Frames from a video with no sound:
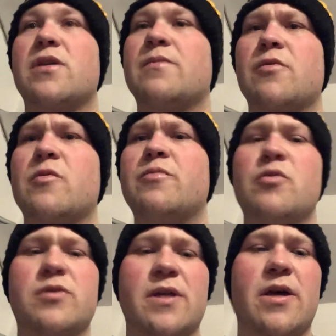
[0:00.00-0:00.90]
Same thing with
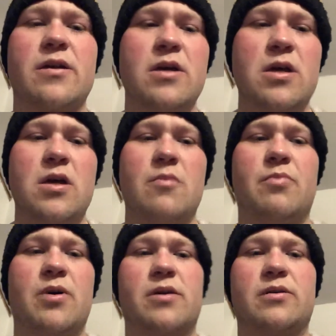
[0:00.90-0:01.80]
Bjugstad.
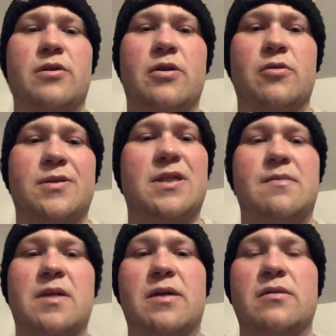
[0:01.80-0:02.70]
But, you know, a
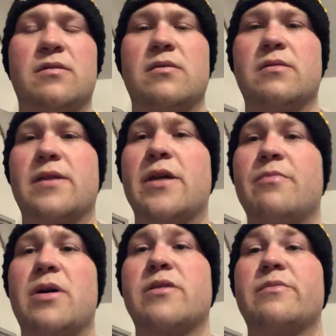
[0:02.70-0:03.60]
team that they
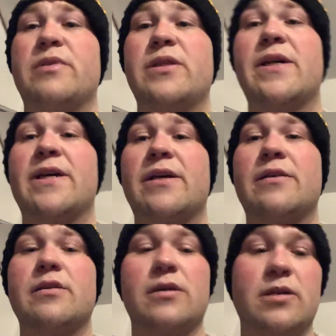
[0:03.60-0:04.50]
could possibly
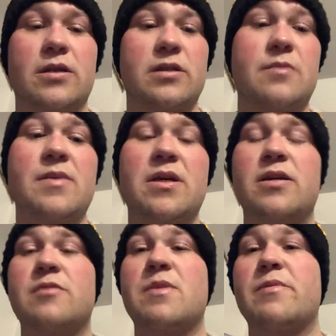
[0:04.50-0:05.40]
land, to me,
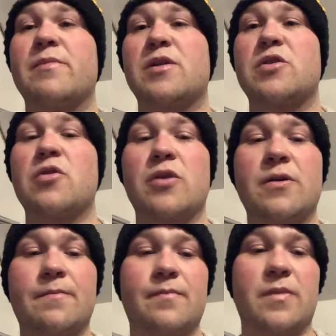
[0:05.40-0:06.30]
is maybe Minnesota.
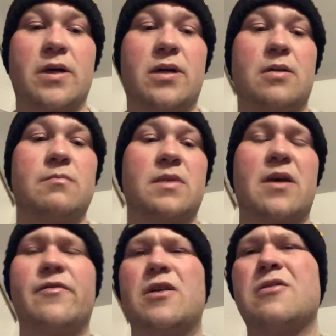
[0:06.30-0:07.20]
They
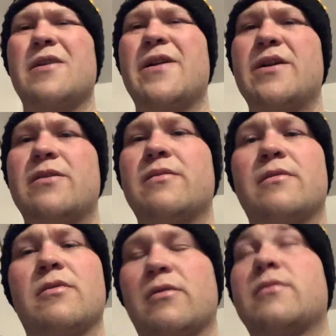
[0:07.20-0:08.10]
have
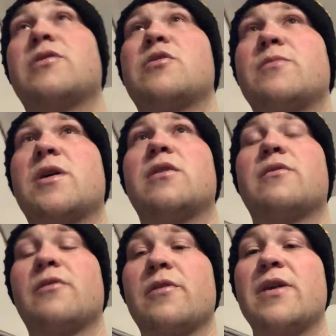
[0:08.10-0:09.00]

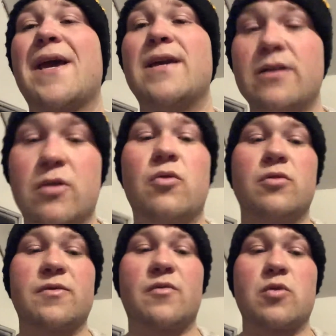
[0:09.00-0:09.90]
138
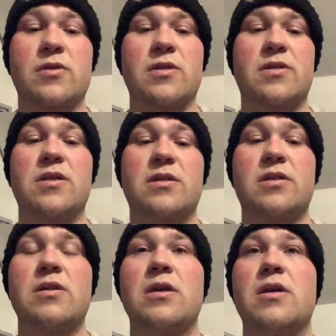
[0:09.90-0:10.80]
goals for us this
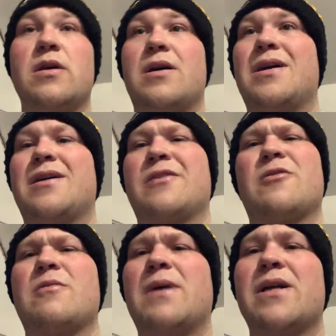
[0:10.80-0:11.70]
season. And
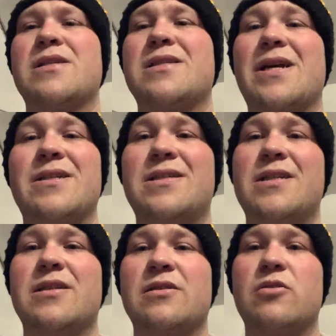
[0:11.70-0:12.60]
they're a
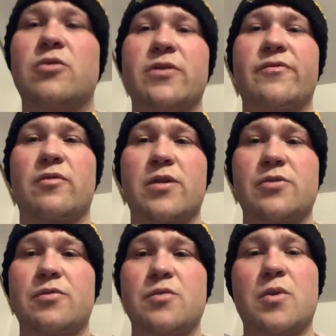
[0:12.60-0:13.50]
-19 in the goal
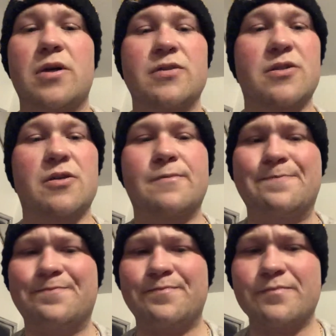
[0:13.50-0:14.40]
differential as well. So,
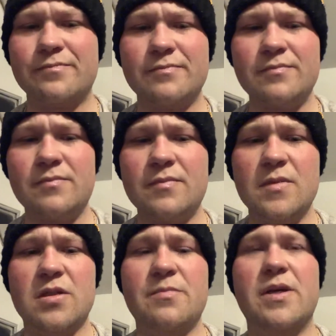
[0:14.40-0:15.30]

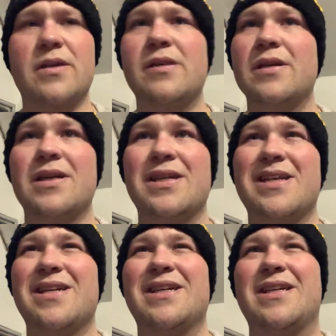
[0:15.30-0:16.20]
to me,
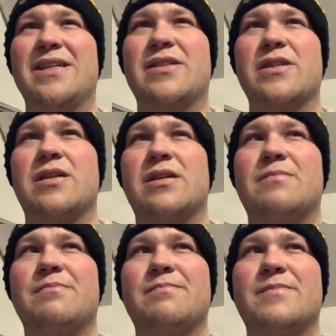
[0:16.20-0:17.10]
it's a
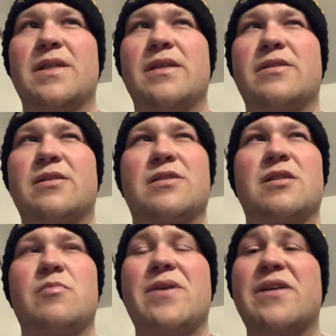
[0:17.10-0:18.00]

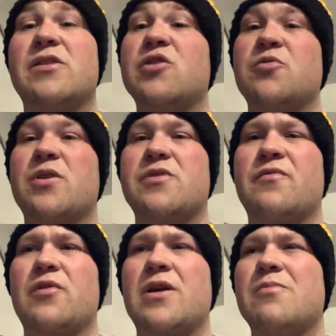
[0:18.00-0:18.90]
bad situation
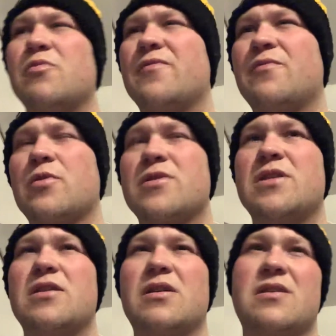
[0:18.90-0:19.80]
for them, for a
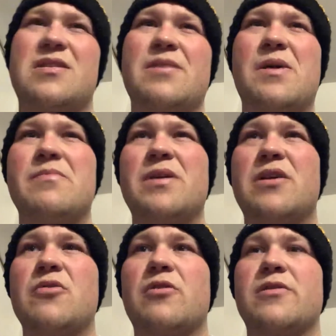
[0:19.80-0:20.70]

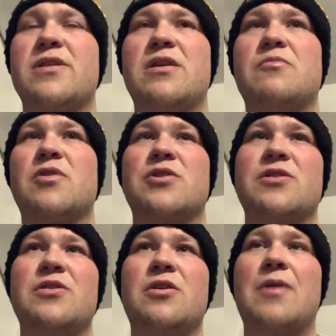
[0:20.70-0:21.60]
semi-mediocre team, which,
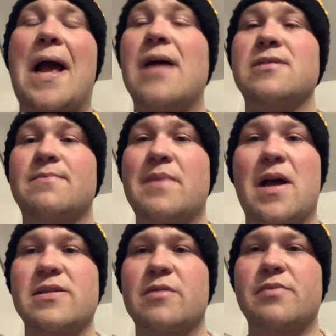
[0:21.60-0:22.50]
you know, has
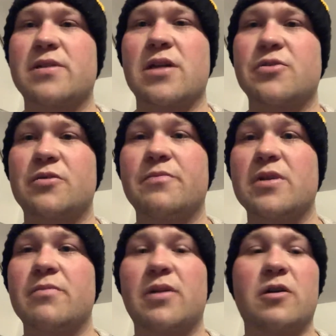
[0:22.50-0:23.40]
the potential to be
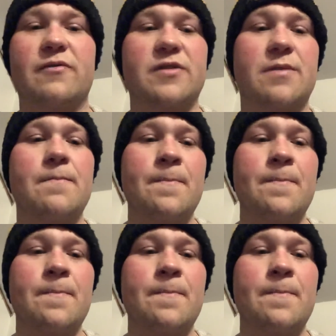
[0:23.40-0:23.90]
a playoff team.